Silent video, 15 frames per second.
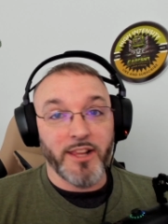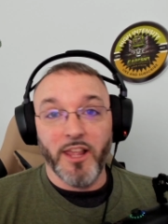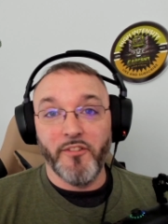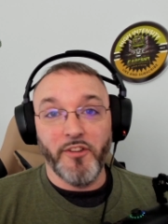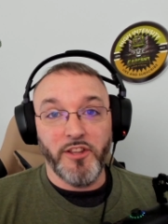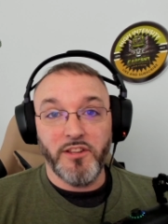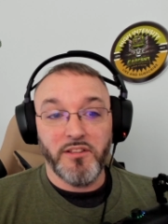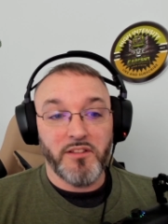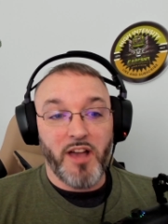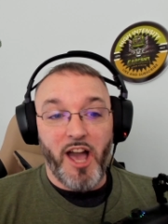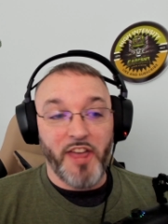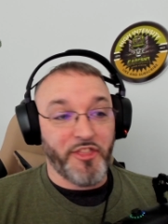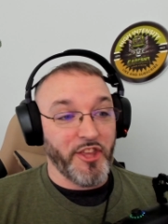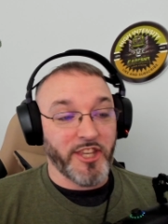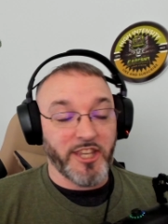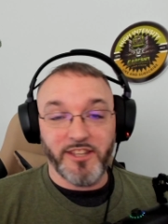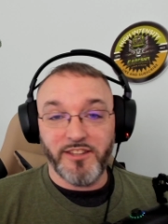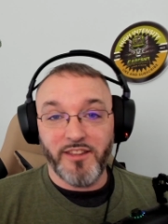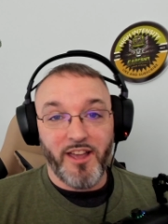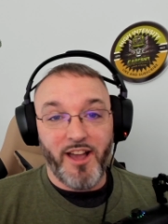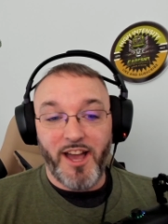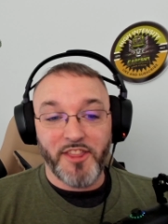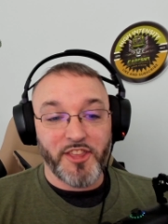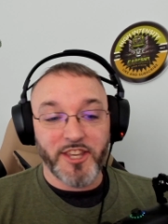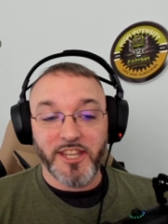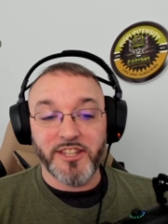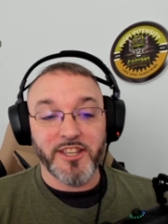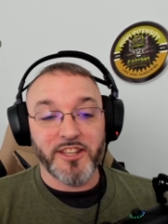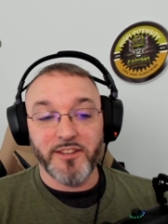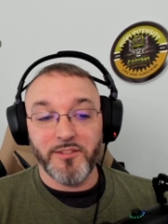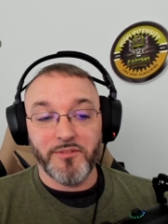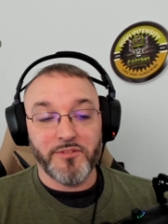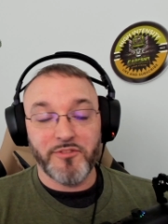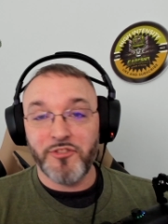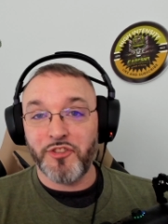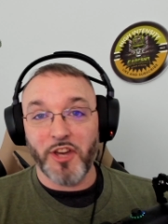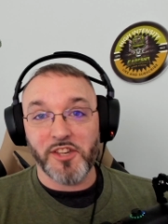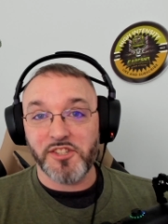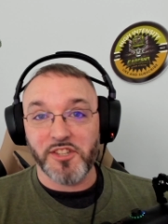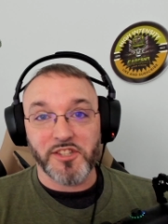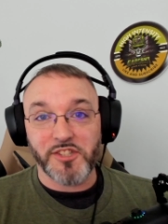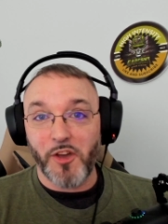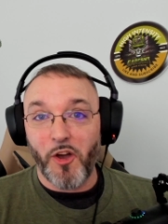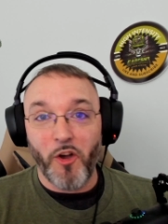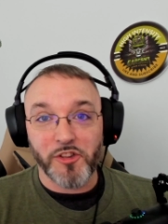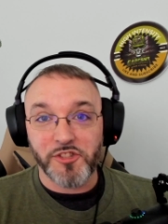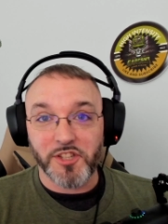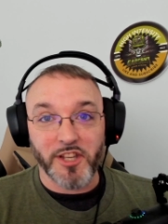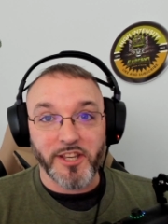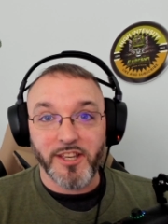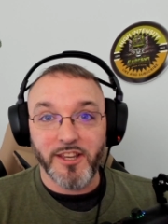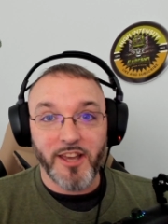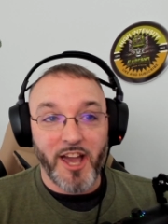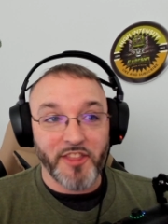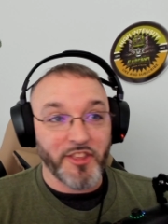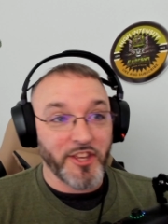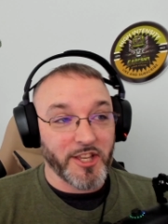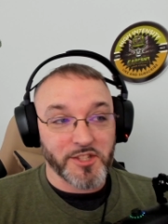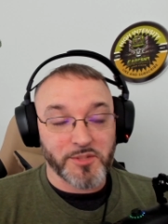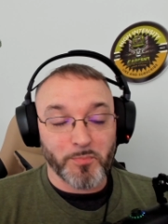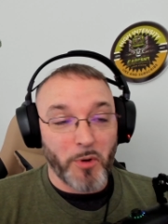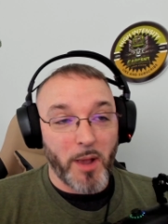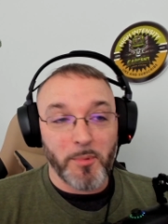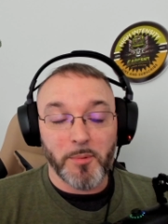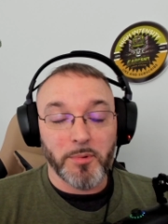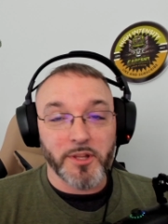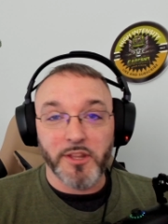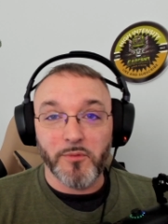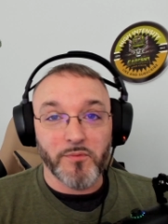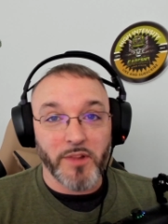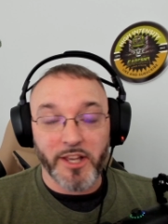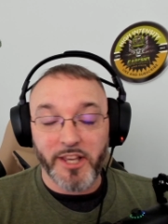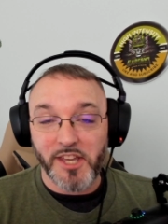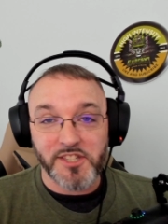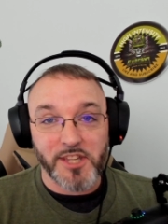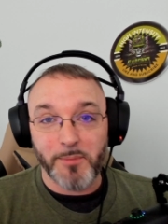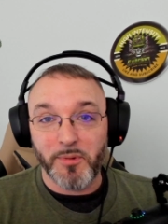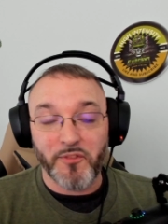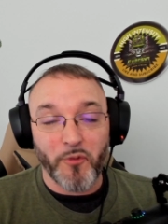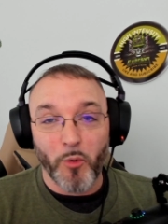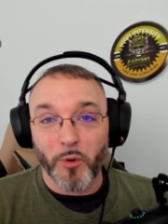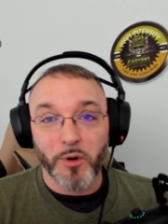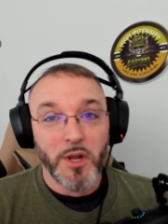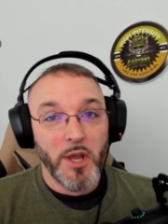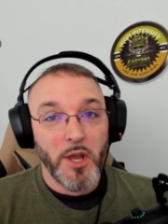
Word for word: love it. I think he, I think he did it justice. Honestly, I think it's probably, like I said before,